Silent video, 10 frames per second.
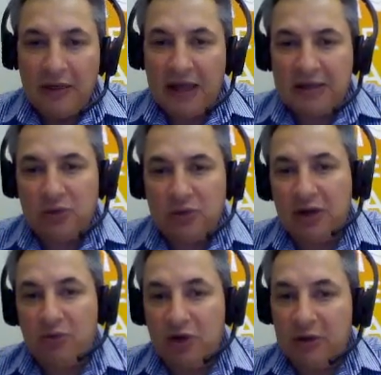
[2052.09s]
that's all
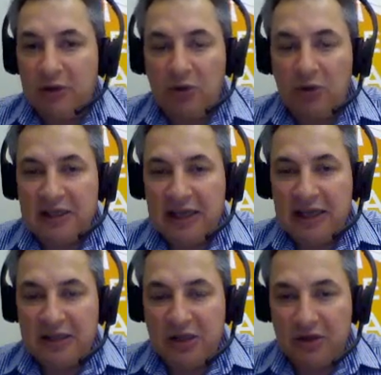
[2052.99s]
done really well by the
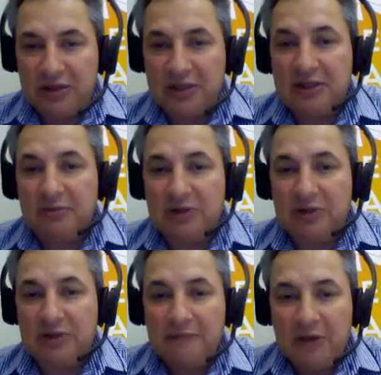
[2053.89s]
RTO systems.